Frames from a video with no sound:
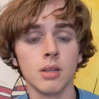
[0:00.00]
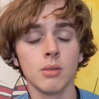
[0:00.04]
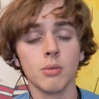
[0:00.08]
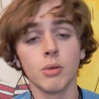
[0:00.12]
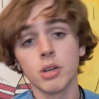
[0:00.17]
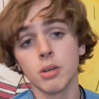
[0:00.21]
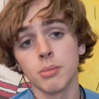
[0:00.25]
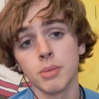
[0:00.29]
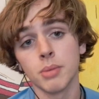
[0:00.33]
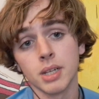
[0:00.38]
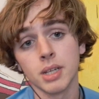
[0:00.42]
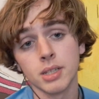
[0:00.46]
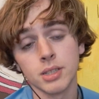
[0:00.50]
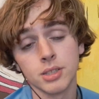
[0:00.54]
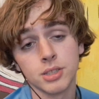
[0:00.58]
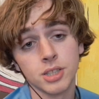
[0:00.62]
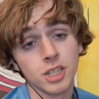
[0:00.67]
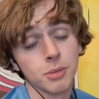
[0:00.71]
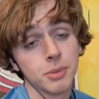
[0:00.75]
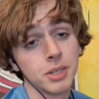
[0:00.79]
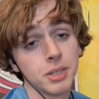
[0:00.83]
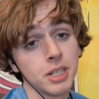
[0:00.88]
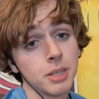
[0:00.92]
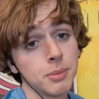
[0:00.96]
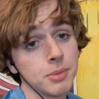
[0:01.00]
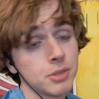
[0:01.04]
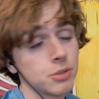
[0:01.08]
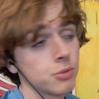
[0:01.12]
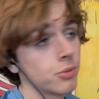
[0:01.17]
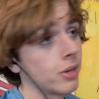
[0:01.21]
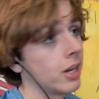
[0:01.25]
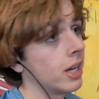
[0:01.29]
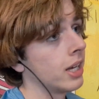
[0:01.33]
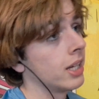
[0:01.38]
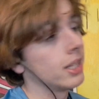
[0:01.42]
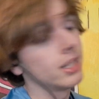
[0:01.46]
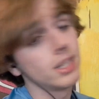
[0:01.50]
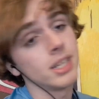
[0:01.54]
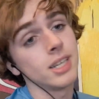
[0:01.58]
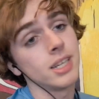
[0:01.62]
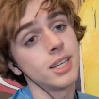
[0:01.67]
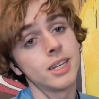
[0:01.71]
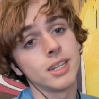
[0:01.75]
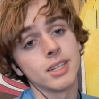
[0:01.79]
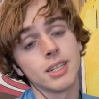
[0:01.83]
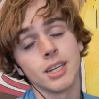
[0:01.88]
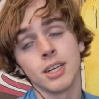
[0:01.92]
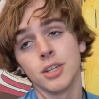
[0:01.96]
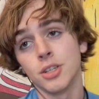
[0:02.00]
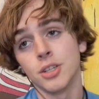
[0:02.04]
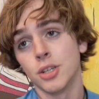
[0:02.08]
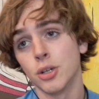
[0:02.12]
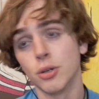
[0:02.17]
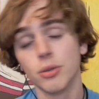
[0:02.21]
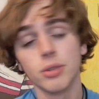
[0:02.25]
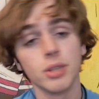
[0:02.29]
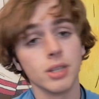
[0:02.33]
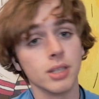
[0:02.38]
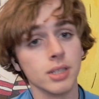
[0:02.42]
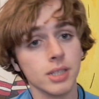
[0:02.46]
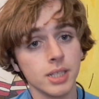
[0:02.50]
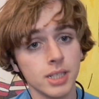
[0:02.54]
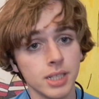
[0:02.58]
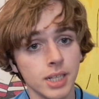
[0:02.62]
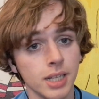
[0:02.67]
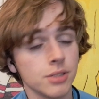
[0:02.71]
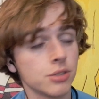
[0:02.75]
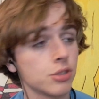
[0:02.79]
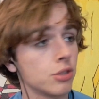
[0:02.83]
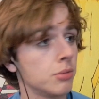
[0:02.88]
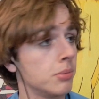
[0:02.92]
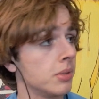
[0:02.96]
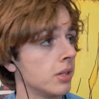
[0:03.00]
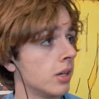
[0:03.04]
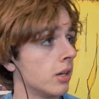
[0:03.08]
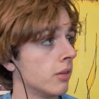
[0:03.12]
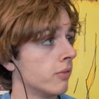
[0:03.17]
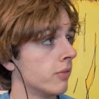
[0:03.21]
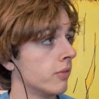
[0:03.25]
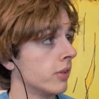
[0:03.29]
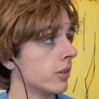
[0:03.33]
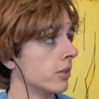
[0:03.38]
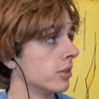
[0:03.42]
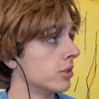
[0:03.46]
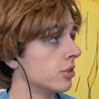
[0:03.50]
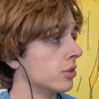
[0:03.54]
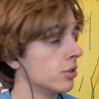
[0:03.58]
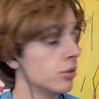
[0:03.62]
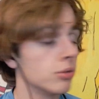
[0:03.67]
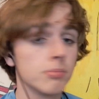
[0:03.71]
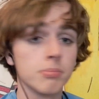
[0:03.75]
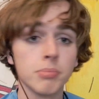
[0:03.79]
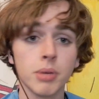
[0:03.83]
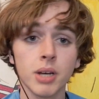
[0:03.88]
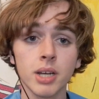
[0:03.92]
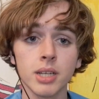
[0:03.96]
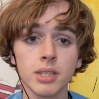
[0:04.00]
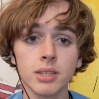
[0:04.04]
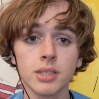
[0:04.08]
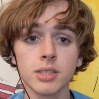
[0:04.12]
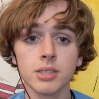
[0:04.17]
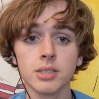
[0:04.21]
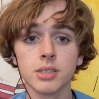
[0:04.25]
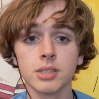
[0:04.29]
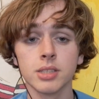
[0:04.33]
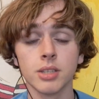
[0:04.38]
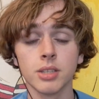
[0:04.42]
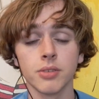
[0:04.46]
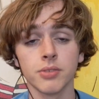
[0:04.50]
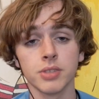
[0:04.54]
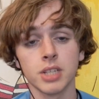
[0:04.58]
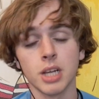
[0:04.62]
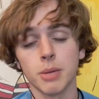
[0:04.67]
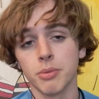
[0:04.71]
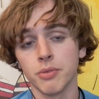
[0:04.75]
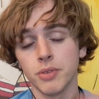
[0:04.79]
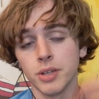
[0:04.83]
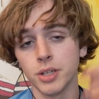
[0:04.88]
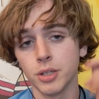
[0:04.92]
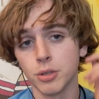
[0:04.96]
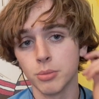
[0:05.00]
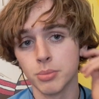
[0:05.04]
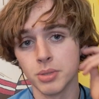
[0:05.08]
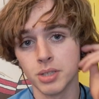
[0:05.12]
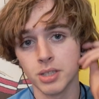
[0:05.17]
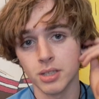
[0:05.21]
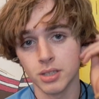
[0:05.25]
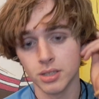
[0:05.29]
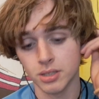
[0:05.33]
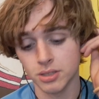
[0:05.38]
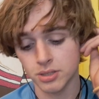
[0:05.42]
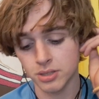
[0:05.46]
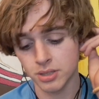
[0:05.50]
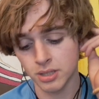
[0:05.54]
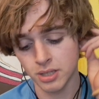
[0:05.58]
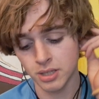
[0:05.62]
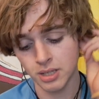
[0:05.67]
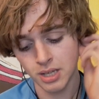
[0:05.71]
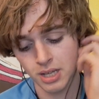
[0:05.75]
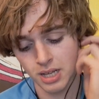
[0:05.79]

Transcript: Welcome back to the channel. My name is Ryan, and I know the Elite 8 is going to be on very soon, but this is a different type of video because